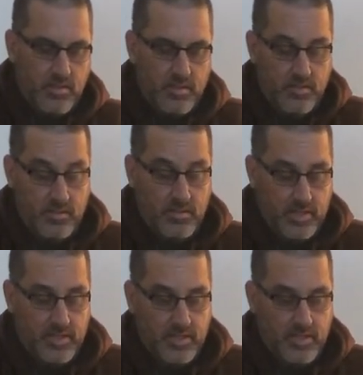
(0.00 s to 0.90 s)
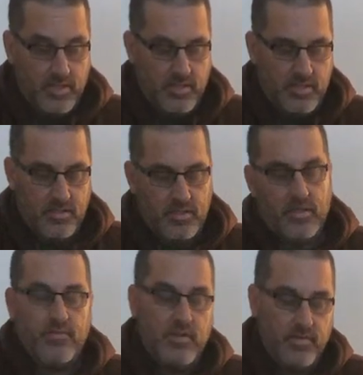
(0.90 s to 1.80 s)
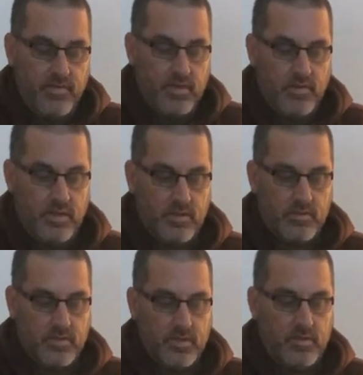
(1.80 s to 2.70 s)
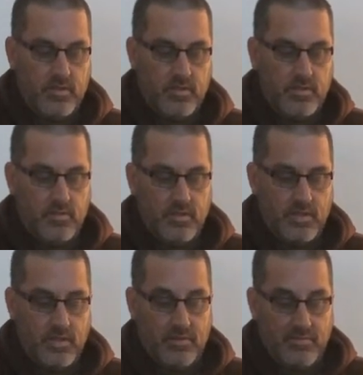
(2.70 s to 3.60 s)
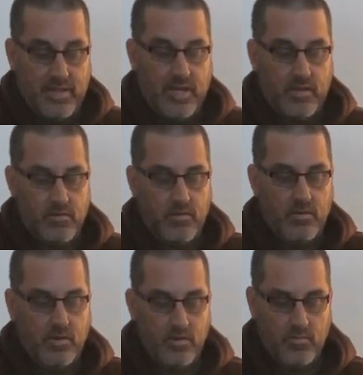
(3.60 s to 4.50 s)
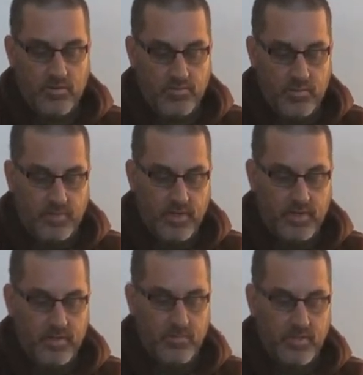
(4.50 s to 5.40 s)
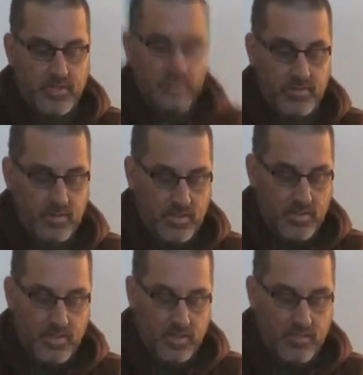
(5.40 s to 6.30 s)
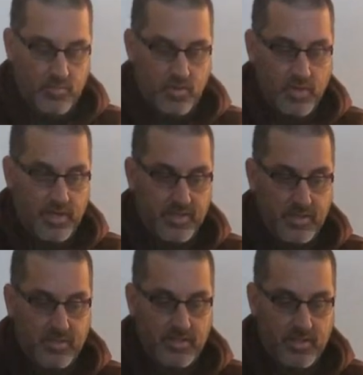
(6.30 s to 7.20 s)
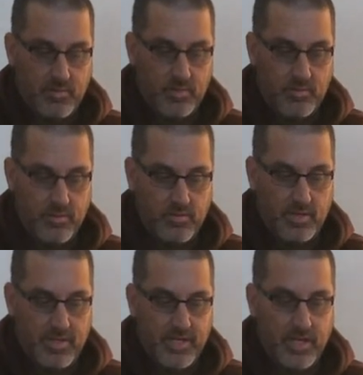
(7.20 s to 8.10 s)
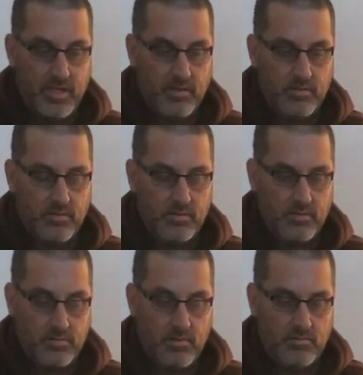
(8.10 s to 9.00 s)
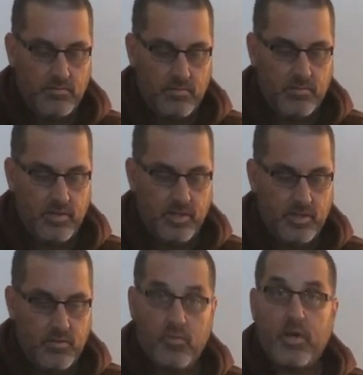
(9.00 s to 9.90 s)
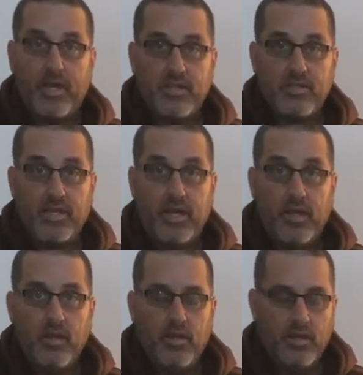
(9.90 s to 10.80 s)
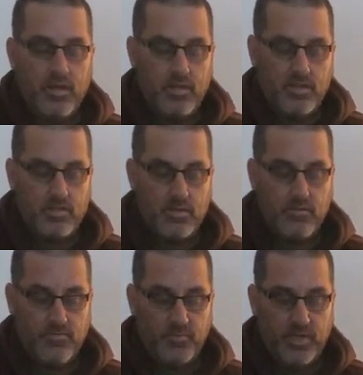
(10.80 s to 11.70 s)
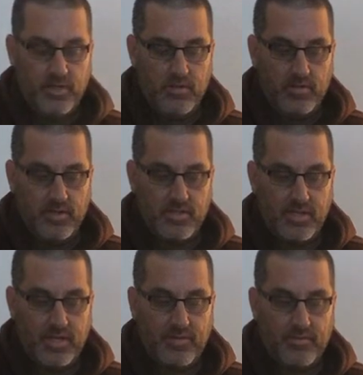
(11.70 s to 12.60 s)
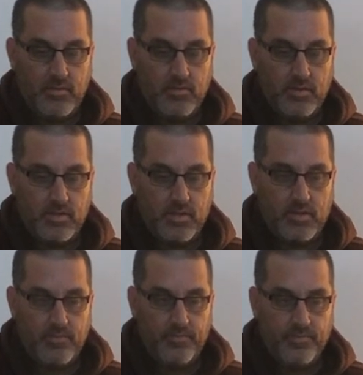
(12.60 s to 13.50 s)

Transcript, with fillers: this is like I said, then this is, I have another video here, so I'm gonna just do this. And now with me barely doing this, and I've been working at this and I'm doing three a day, three three uh, workouts a day. So for me to do this, and I have to do it uh,